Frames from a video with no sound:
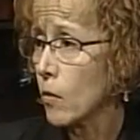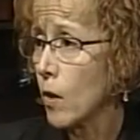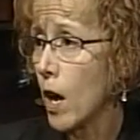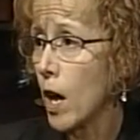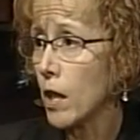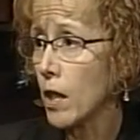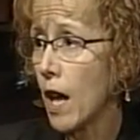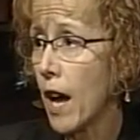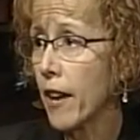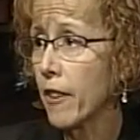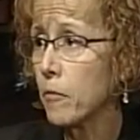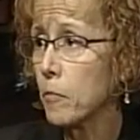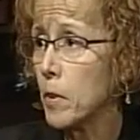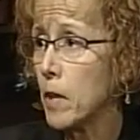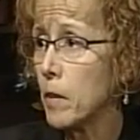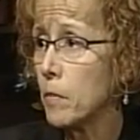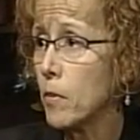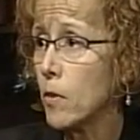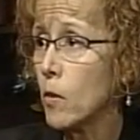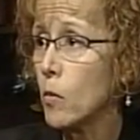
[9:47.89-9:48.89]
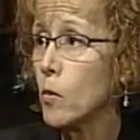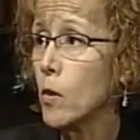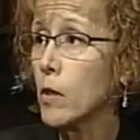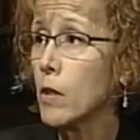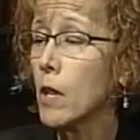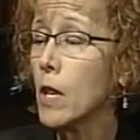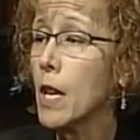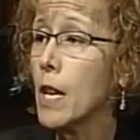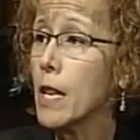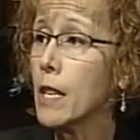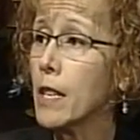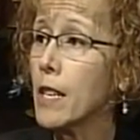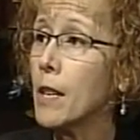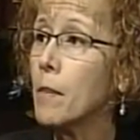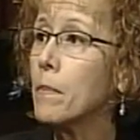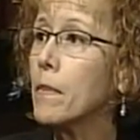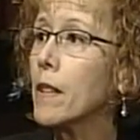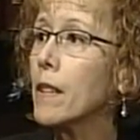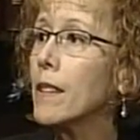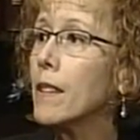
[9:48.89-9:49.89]
A lot of people will
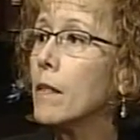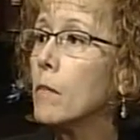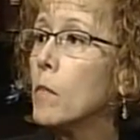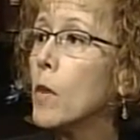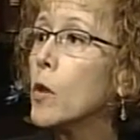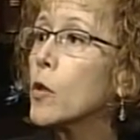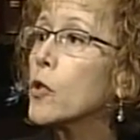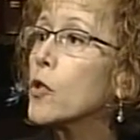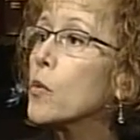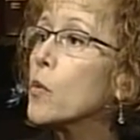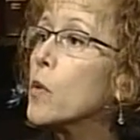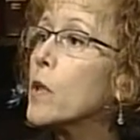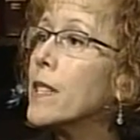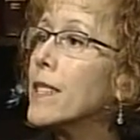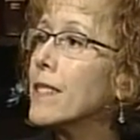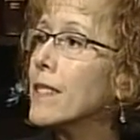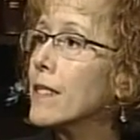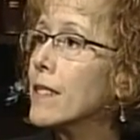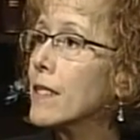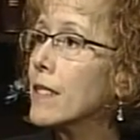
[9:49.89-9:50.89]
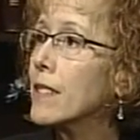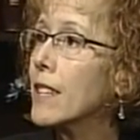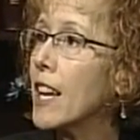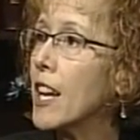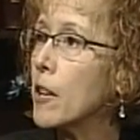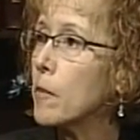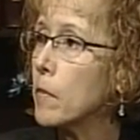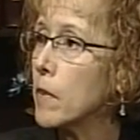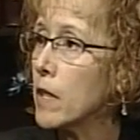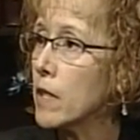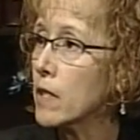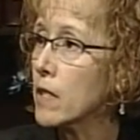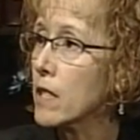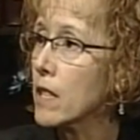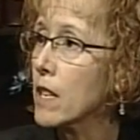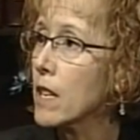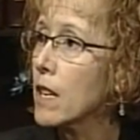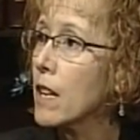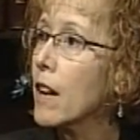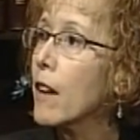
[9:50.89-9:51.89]
keep the most recent statement
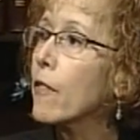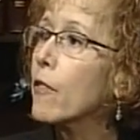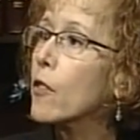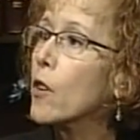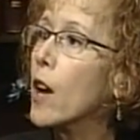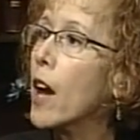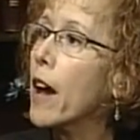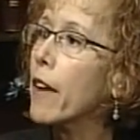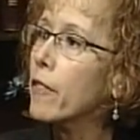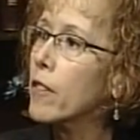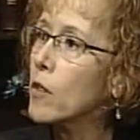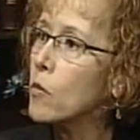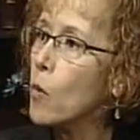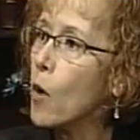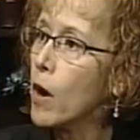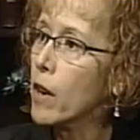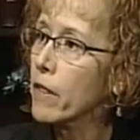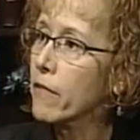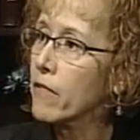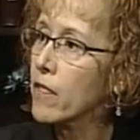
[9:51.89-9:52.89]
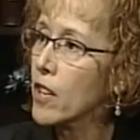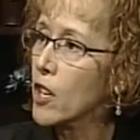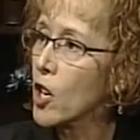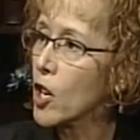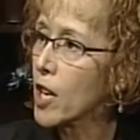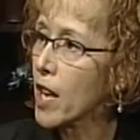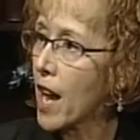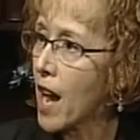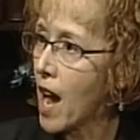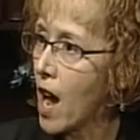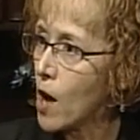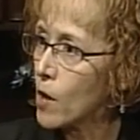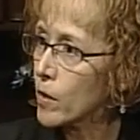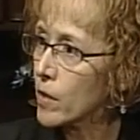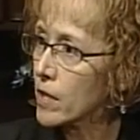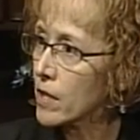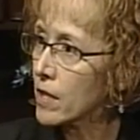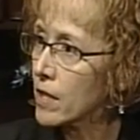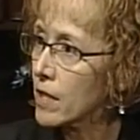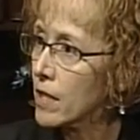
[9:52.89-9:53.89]
for every one of their
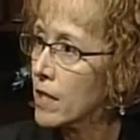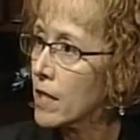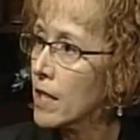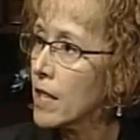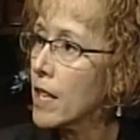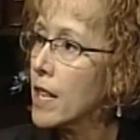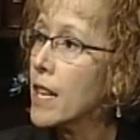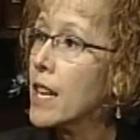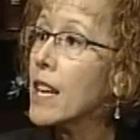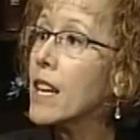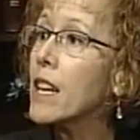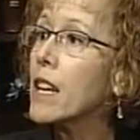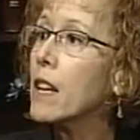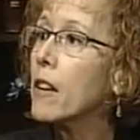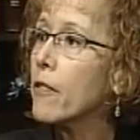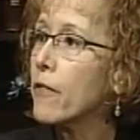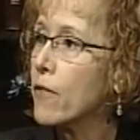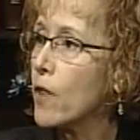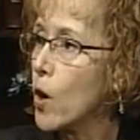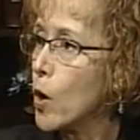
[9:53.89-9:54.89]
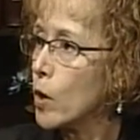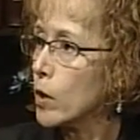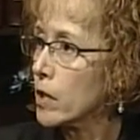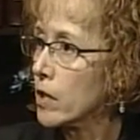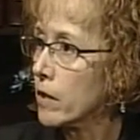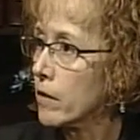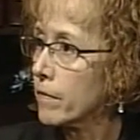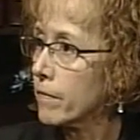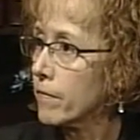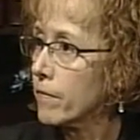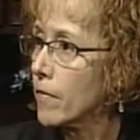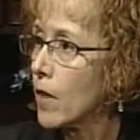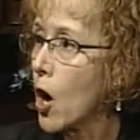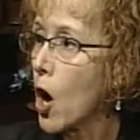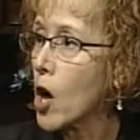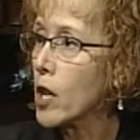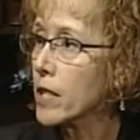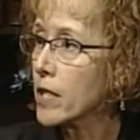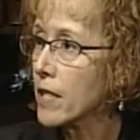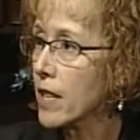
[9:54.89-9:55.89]
accounts in a folder
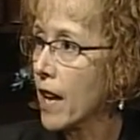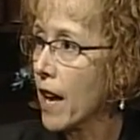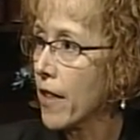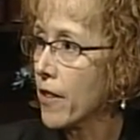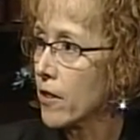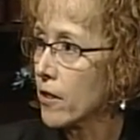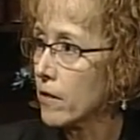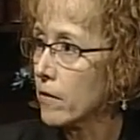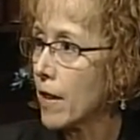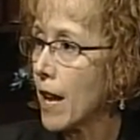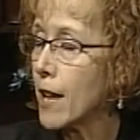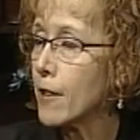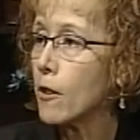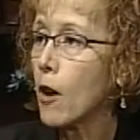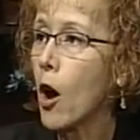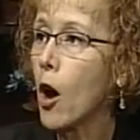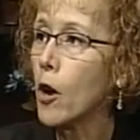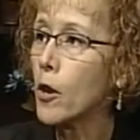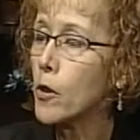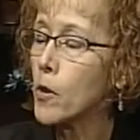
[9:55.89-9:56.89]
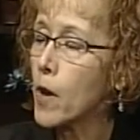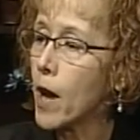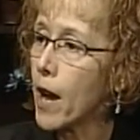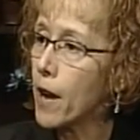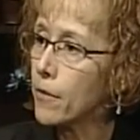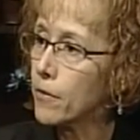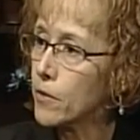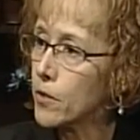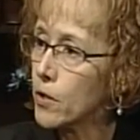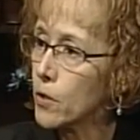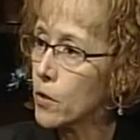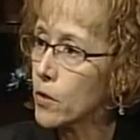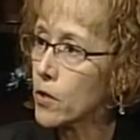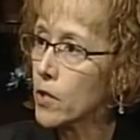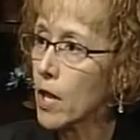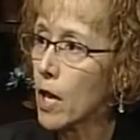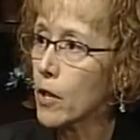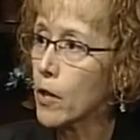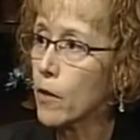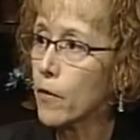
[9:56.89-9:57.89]
all together. And all you have to do is
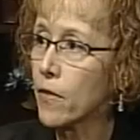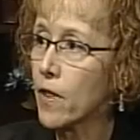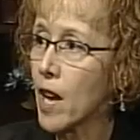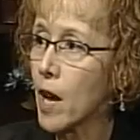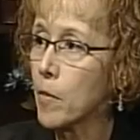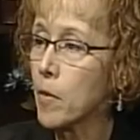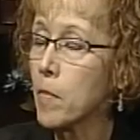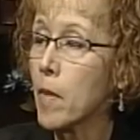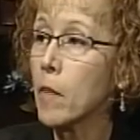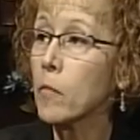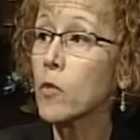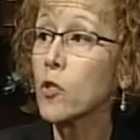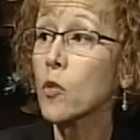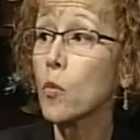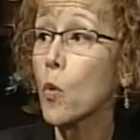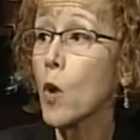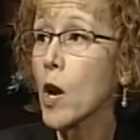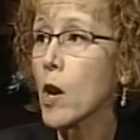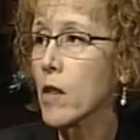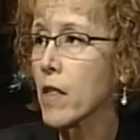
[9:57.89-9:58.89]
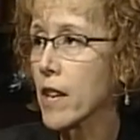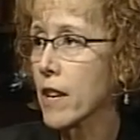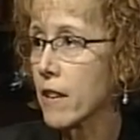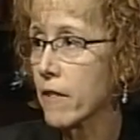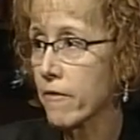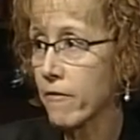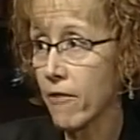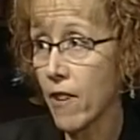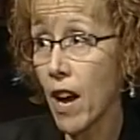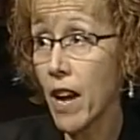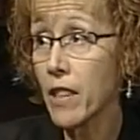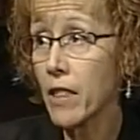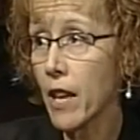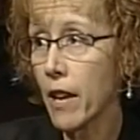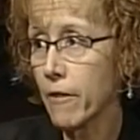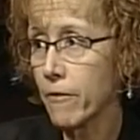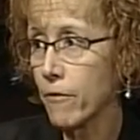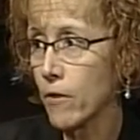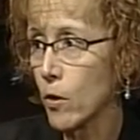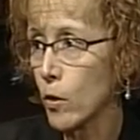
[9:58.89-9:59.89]
tell your family members where they can find
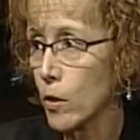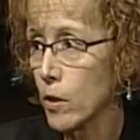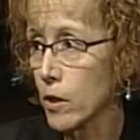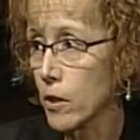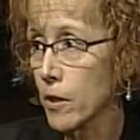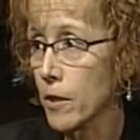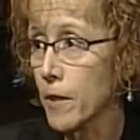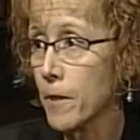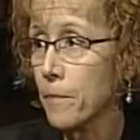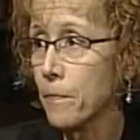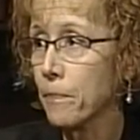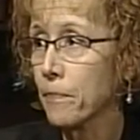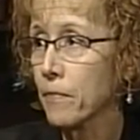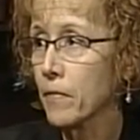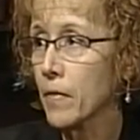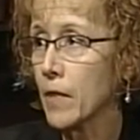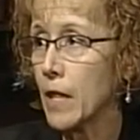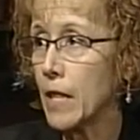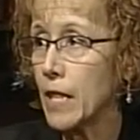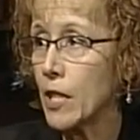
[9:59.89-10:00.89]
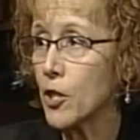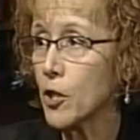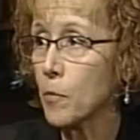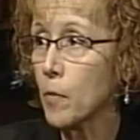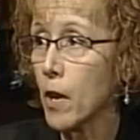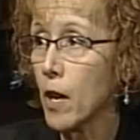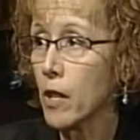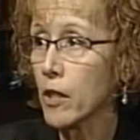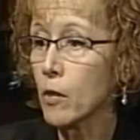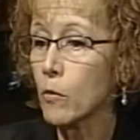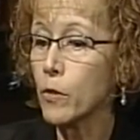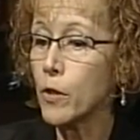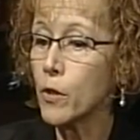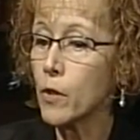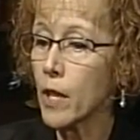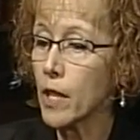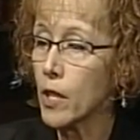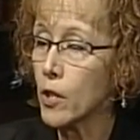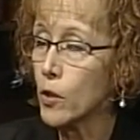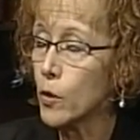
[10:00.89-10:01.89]
that folder. And each month when you
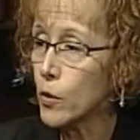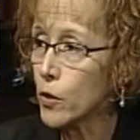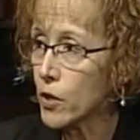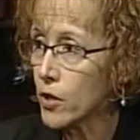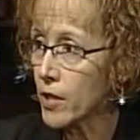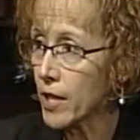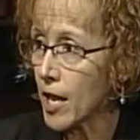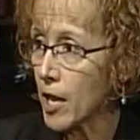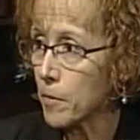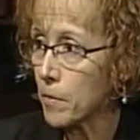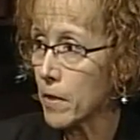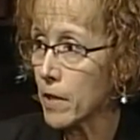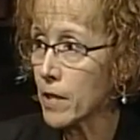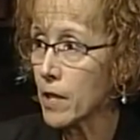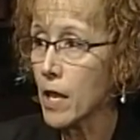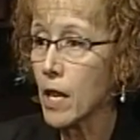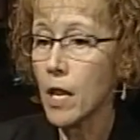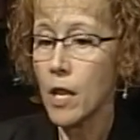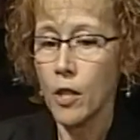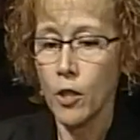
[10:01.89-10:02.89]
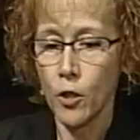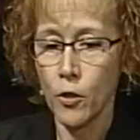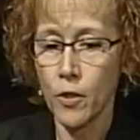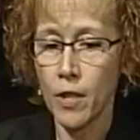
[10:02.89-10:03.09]
get a new statement, you